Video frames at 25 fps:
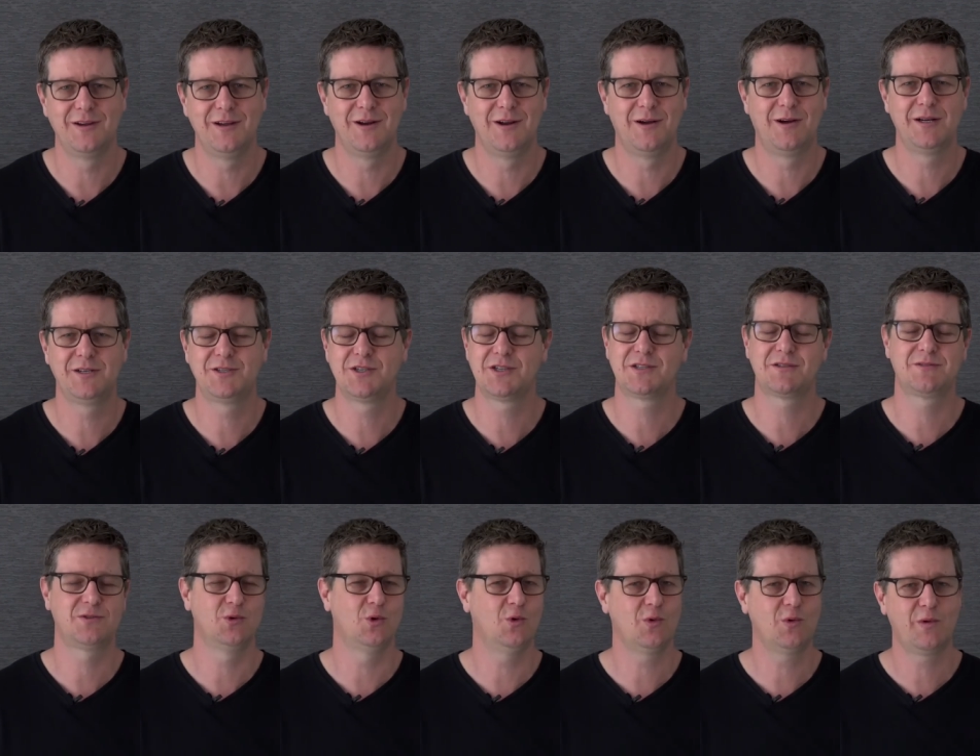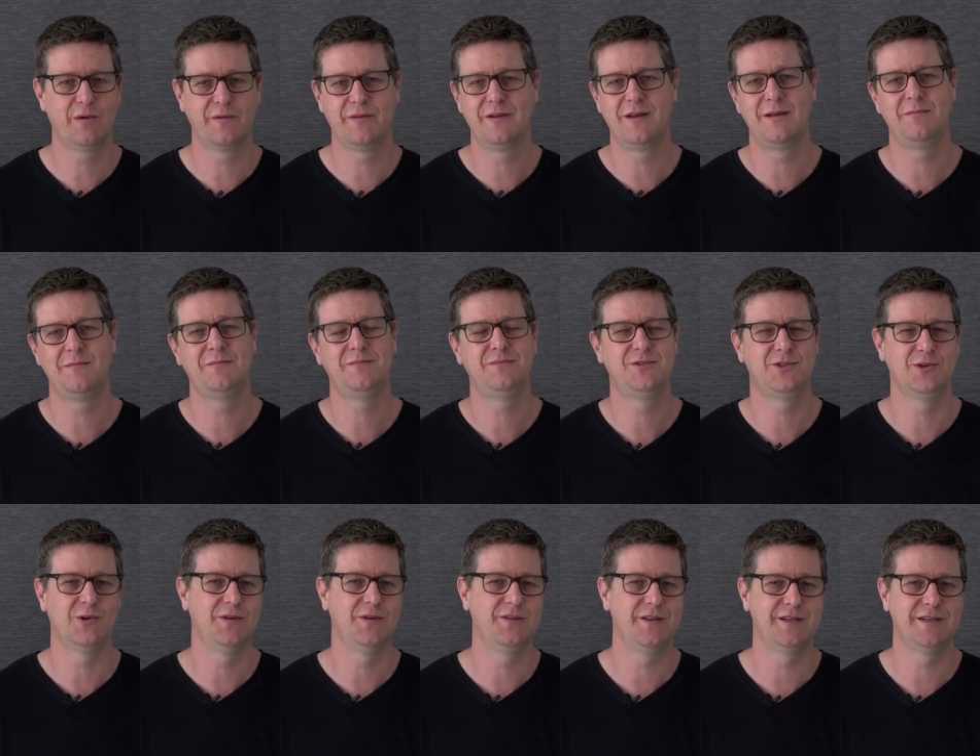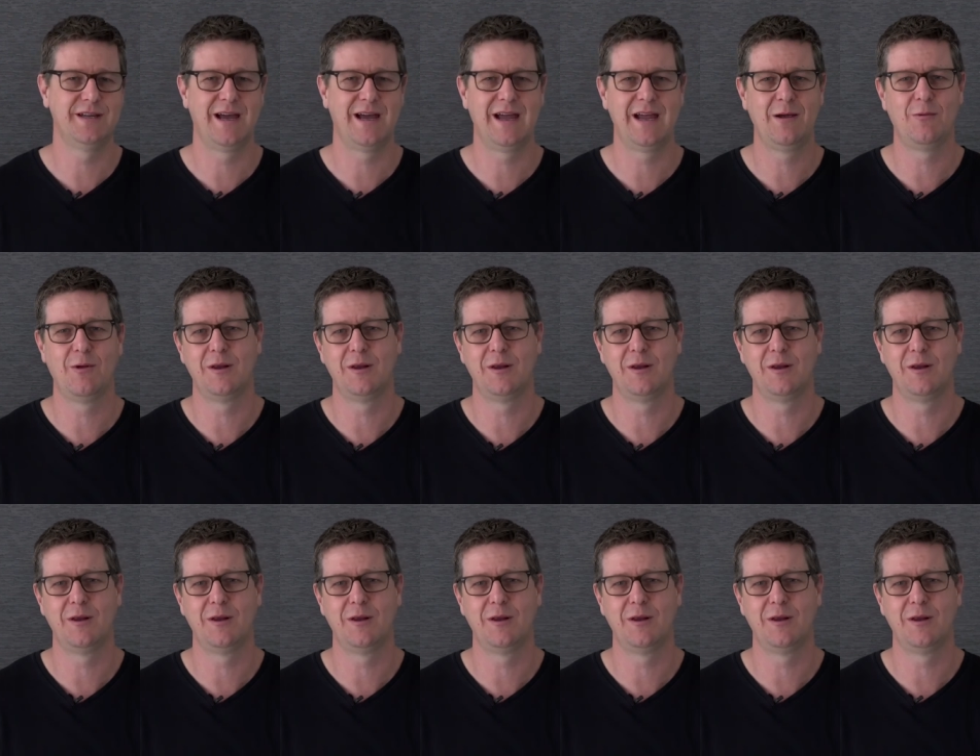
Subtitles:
You know, I just talk with Him during the day